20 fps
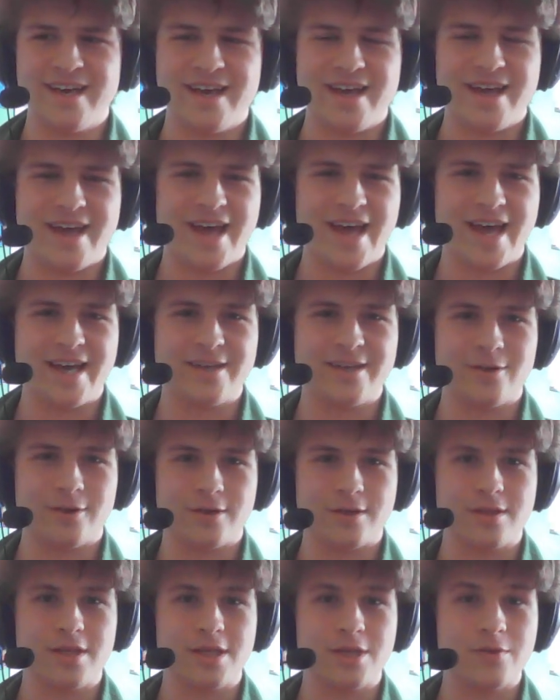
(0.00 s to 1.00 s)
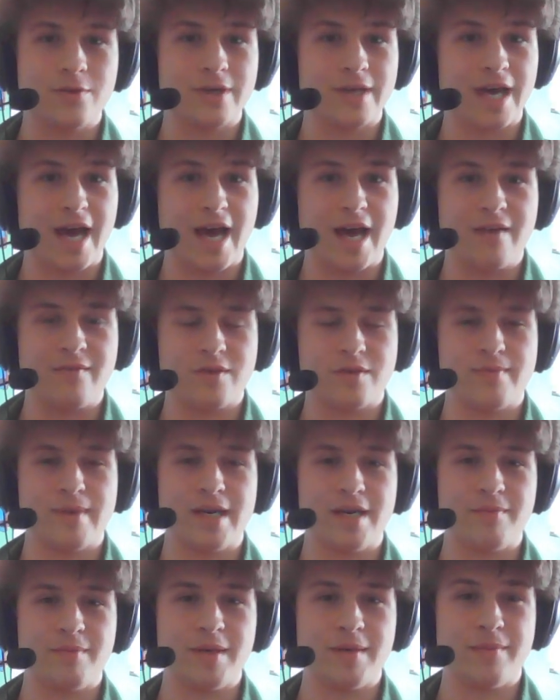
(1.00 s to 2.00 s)
And honestly, you can have as
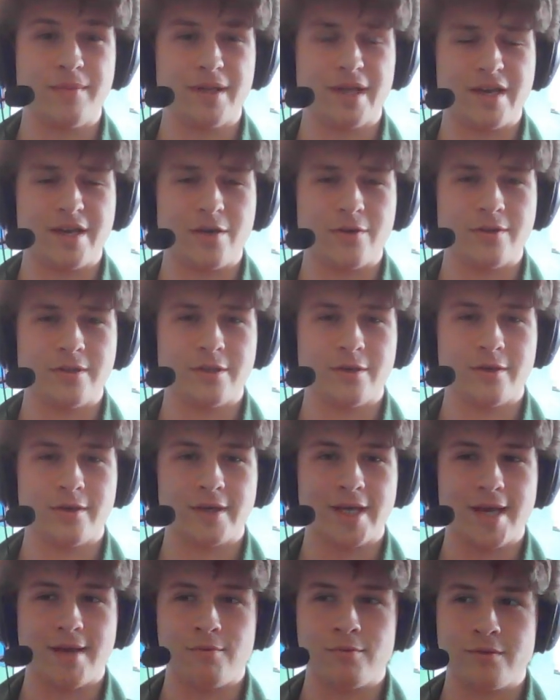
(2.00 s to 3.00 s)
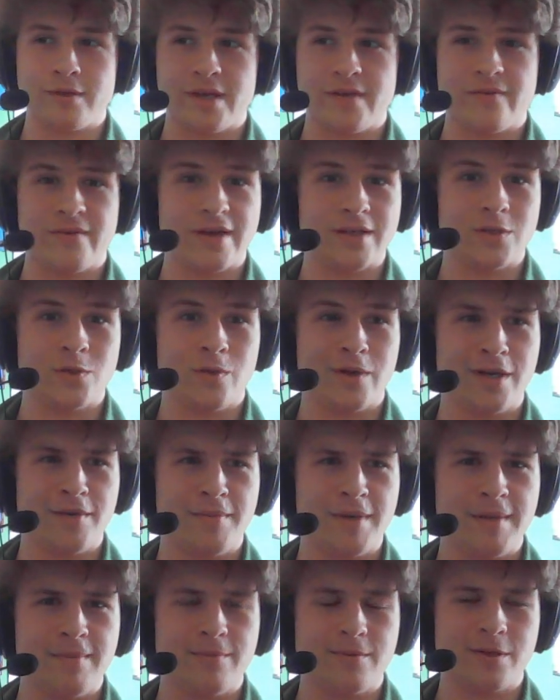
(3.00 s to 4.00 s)
many people. I know there are games where they've had 20
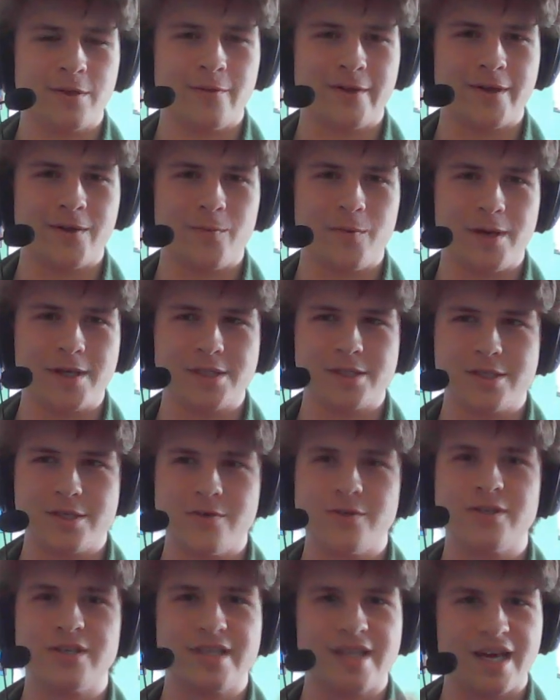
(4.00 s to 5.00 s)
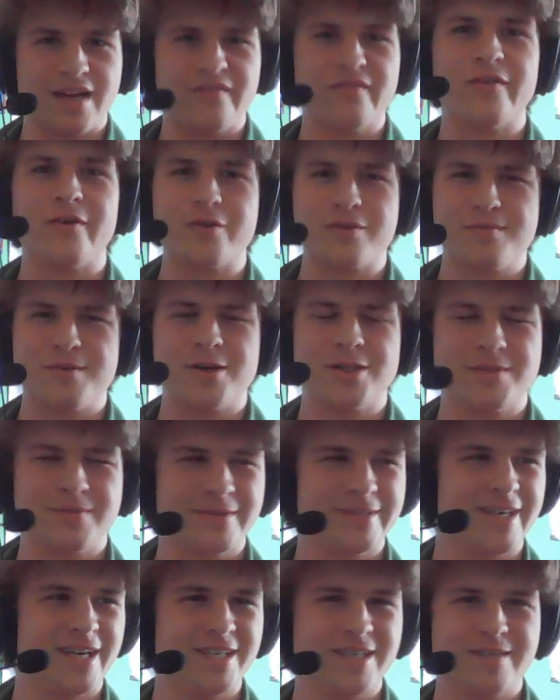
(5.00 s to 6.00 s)
people going at once. Usually that involves multiple
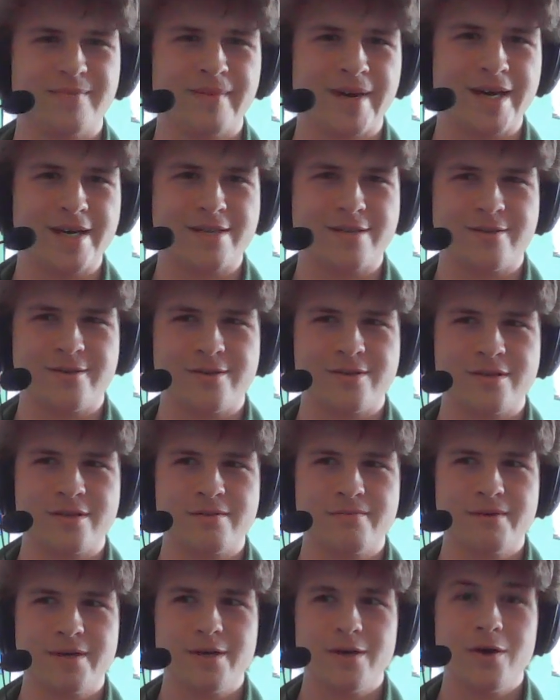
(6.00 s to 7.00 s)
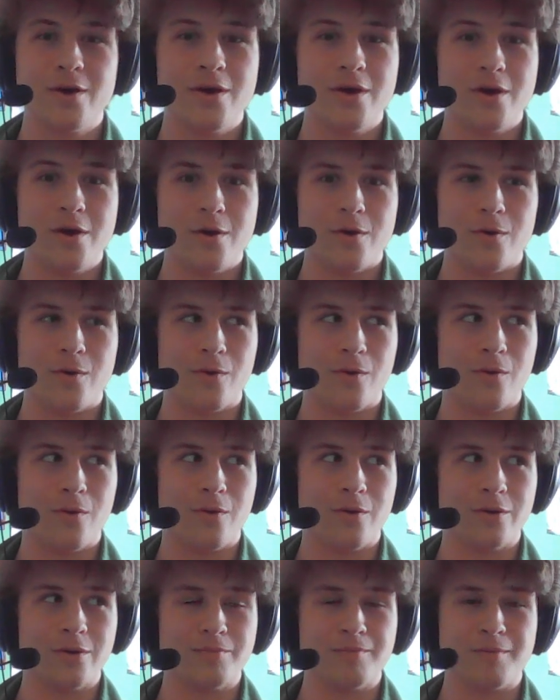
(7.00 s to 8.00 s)
Dungeon Masters,
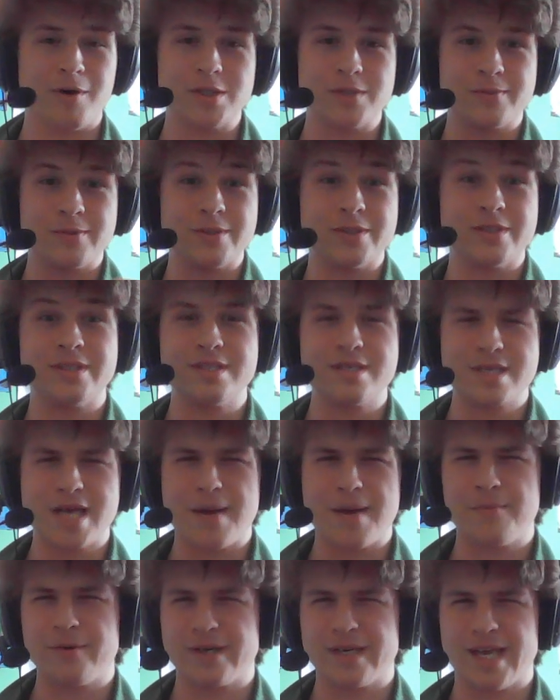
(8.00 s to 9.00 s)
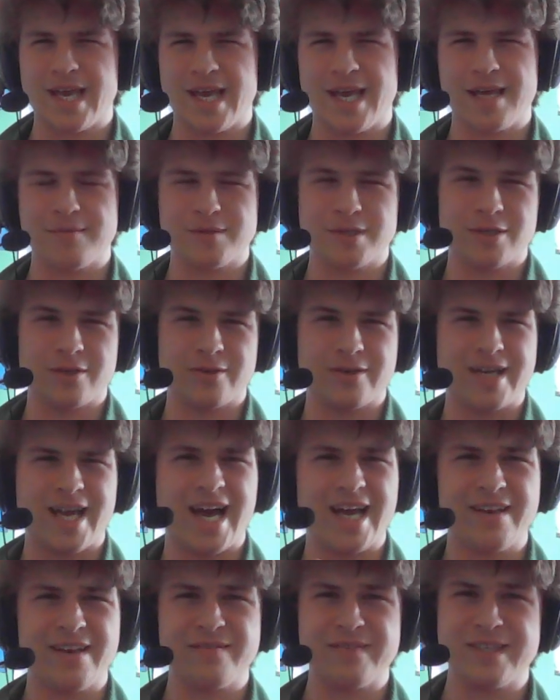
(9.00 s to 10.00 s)
or multiple separate games that are
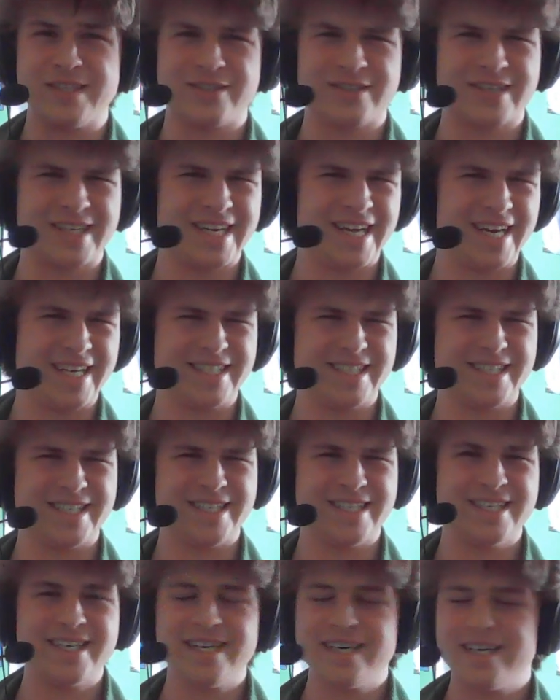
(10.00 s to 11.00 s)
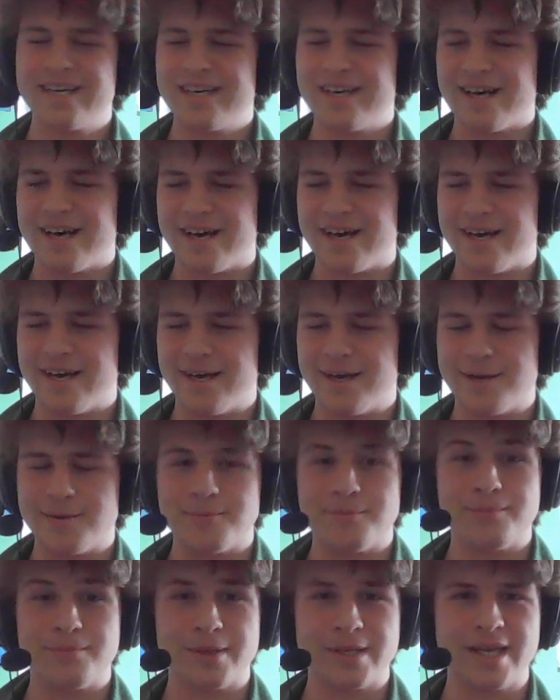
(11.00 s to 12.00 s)
kind of interconnected.
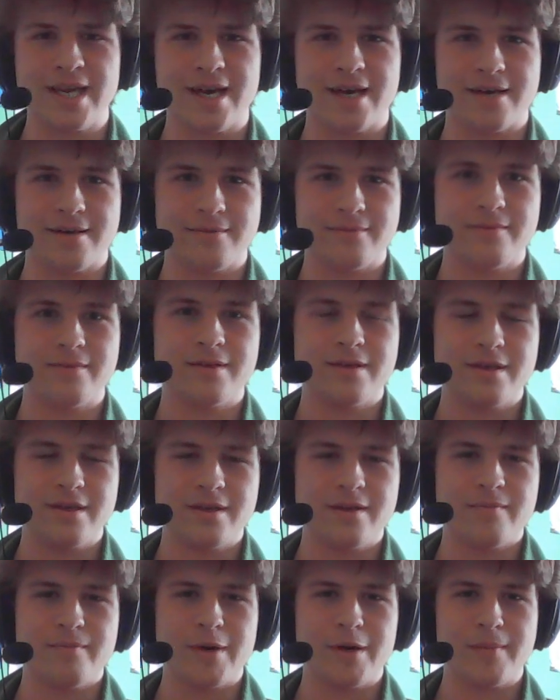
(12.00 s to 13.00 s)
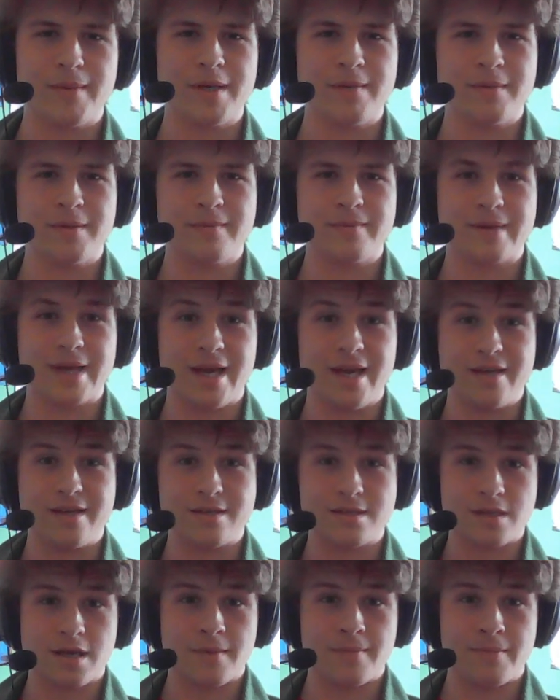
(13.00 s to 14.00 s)
But yeah, bare minimum, get
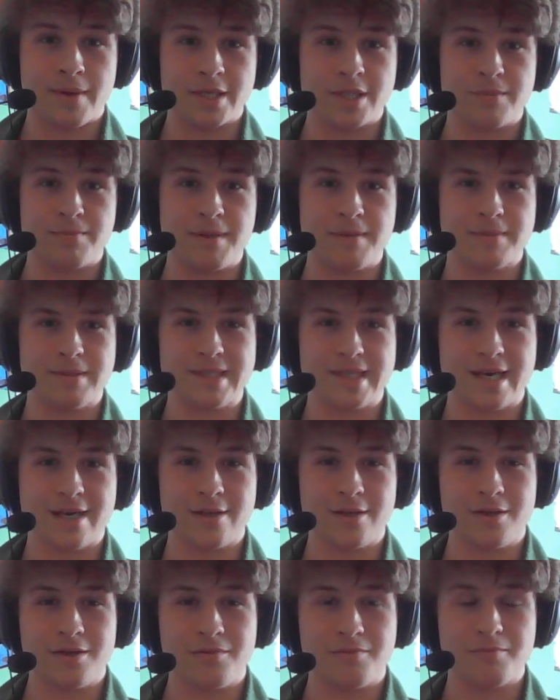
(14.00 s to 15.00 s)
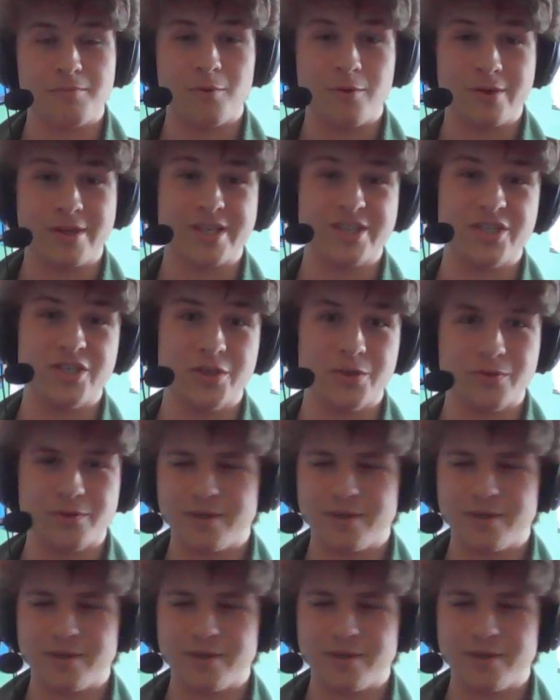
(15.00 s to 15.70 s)
a bunch of people together, more than 2.